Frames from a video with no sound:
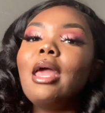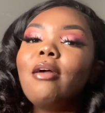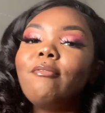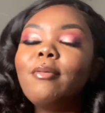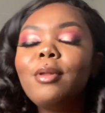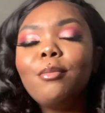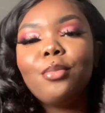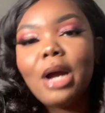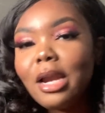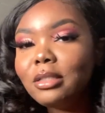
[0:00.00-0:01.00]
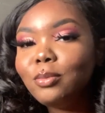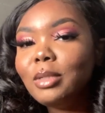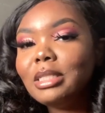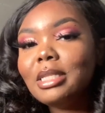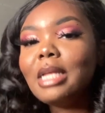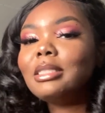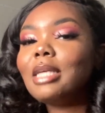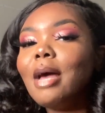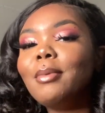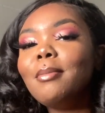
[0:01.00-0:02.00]
feminine products when it's that
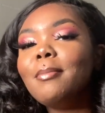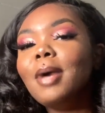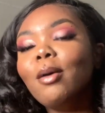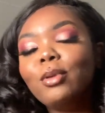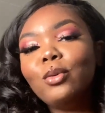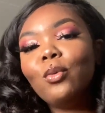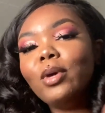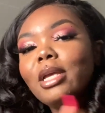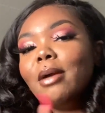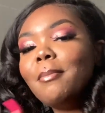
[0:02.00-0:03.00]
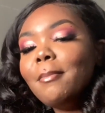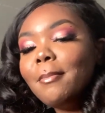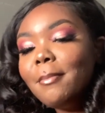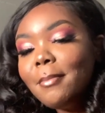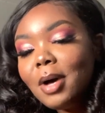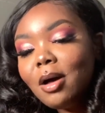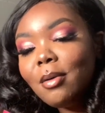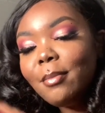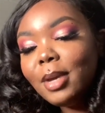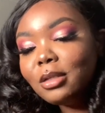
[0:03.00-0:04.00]
time of the month when you on your
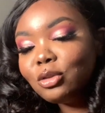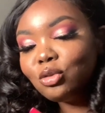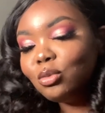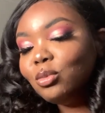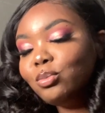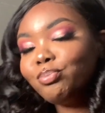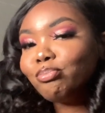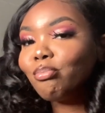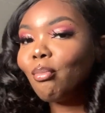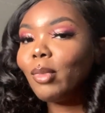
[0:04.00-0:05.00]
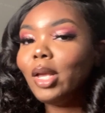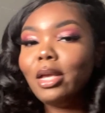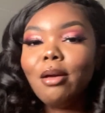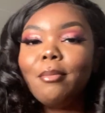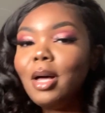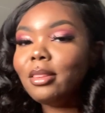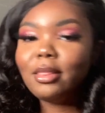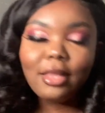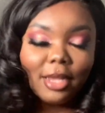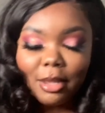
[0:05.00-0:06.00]
menstrual, your
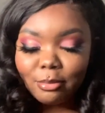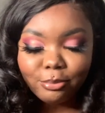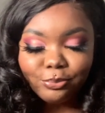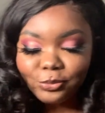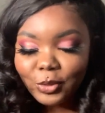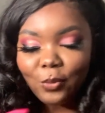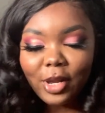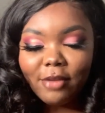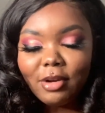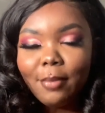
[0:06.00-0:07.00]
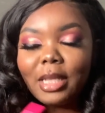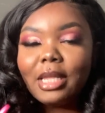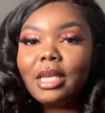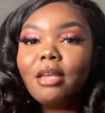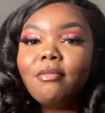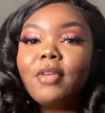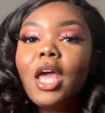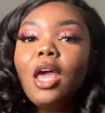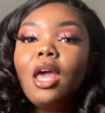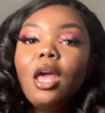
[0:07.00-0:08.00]
monthly, whatever. And I'm about to give,
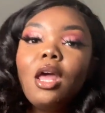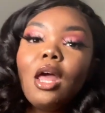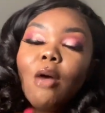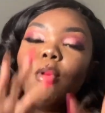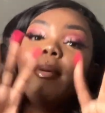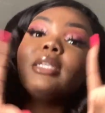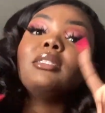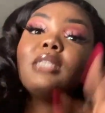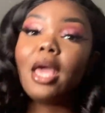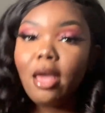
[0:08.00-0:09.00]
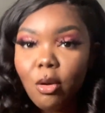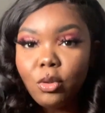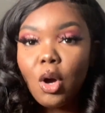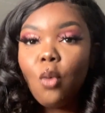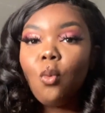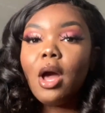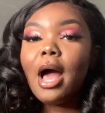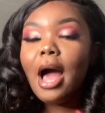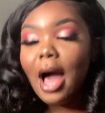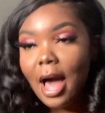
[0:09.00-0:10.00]
well, I'm about to tell y'all
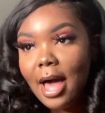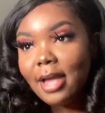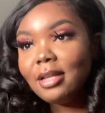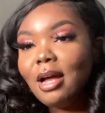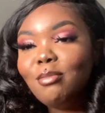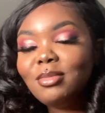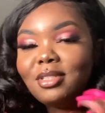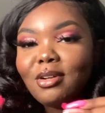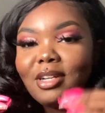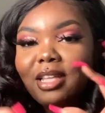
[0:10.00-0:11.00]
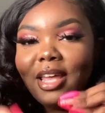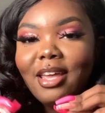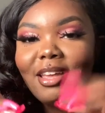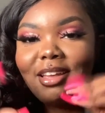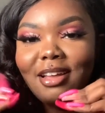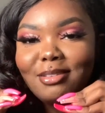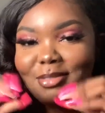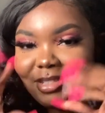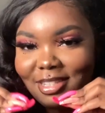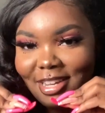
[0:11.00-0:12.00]
what I'm sorry that I do
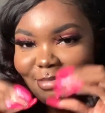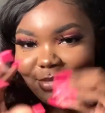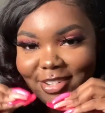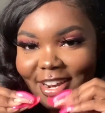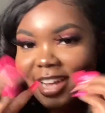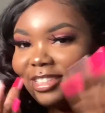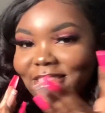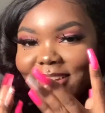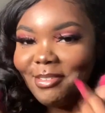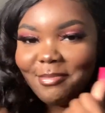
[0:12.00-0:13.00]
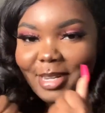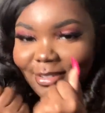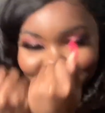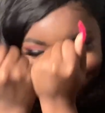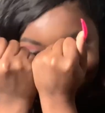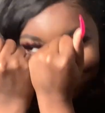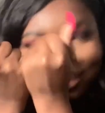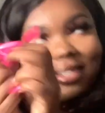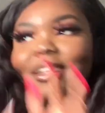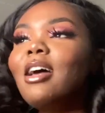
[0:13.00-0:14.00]
this a lot. I'm sorry. I just left my notes up.
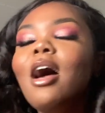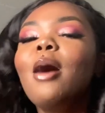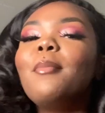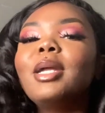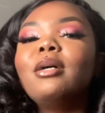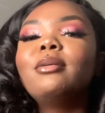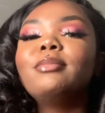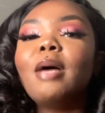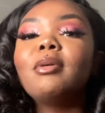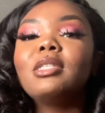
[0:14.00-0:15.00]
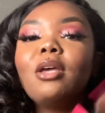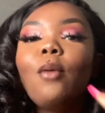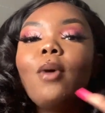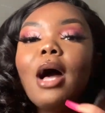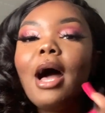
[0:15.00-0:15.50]
But I'm gonna tell y'all what